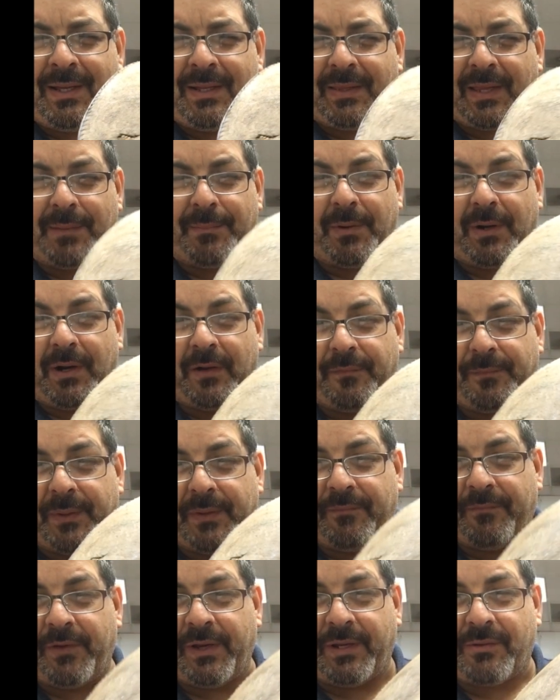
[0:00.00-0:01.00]
They might have
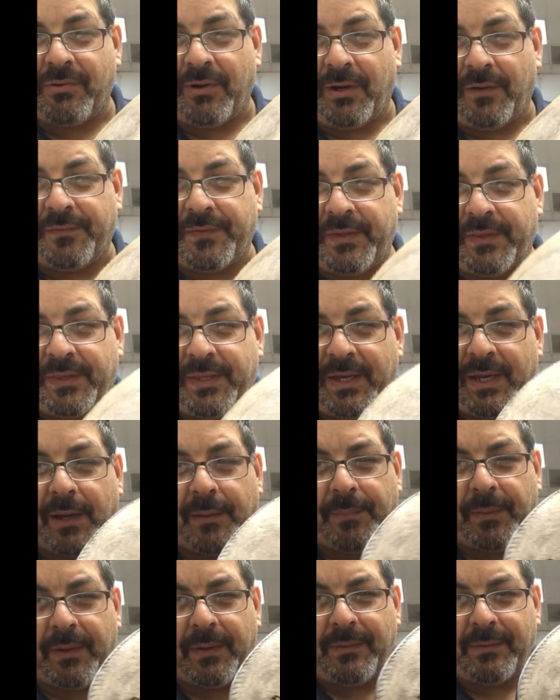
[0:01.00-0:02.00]
been recrafted there,
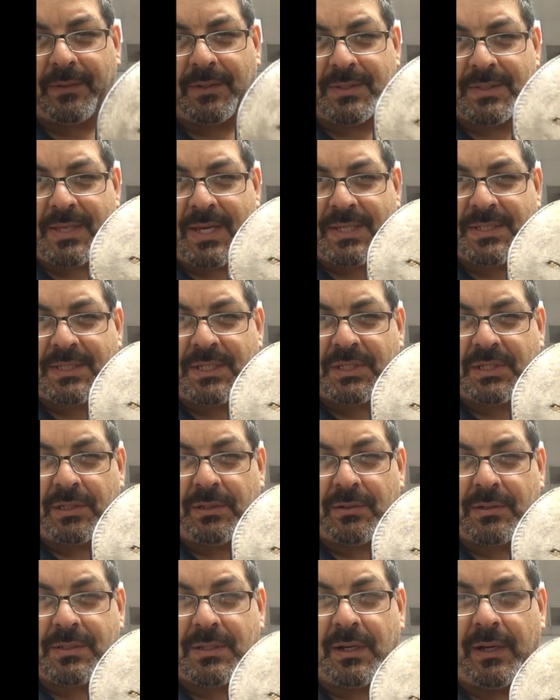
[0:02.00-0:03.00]
but because their stitching
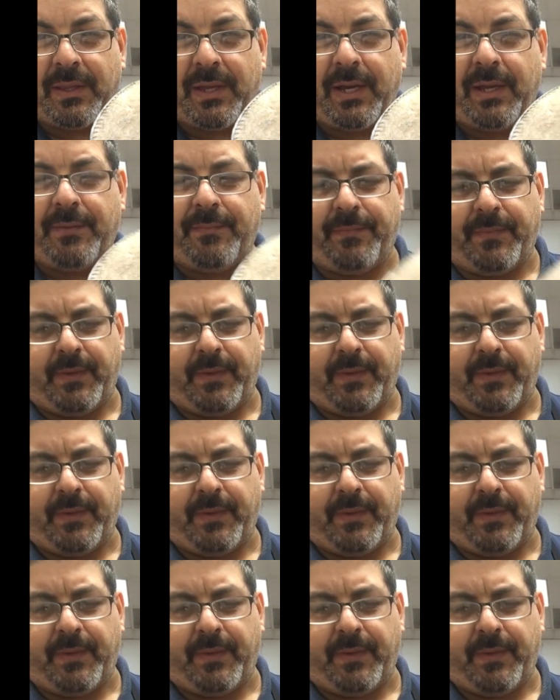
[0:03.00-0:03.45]
looks like that,